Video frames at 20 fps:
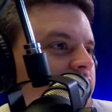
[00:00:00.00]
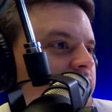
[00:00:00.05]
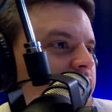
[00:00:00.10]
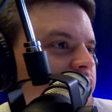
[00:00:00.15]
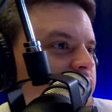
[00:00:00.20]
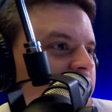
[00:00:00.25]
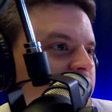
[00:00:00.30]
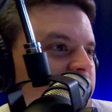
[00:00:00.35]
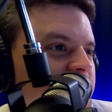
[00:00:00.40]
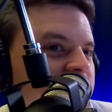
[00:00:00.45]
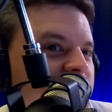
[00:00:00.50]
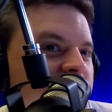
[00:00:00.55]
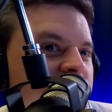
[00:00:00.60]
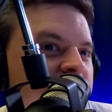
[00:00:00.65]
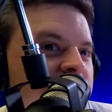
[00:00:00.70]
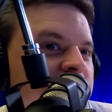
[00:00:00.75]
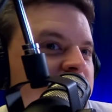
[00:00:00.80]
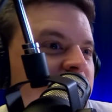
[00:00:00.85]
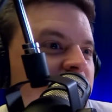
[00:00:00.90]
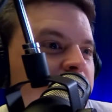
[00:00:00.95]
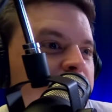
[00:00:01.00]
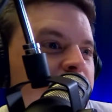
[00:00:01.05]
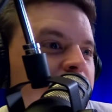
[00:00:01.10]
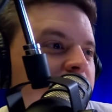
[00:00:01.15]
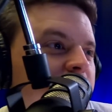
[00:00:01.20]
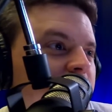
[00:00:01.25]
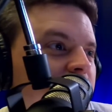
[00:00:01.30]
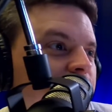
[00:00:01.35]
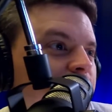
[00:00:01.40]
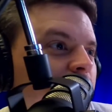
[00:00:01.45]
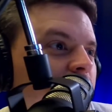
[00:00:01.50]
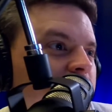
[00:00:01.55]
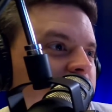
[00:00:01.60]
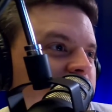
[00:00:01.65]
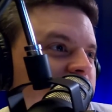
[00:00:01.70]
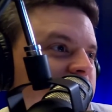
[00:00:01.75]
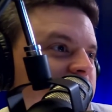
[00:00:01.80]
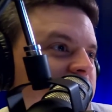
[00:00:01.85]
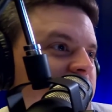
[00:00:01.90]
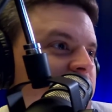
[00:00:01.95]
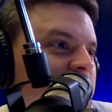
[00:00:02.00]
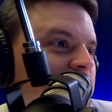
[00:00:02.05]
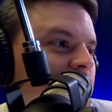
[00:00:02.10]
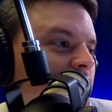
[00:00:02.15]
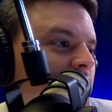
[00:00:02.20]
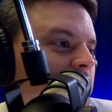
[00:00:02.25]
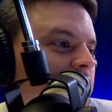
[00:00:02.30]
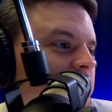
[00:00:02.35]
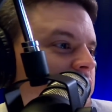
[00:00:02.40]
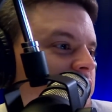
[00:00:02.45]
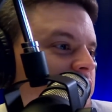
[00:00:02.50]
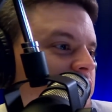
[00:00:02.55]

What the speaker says: or 16 and playing on varsity. So,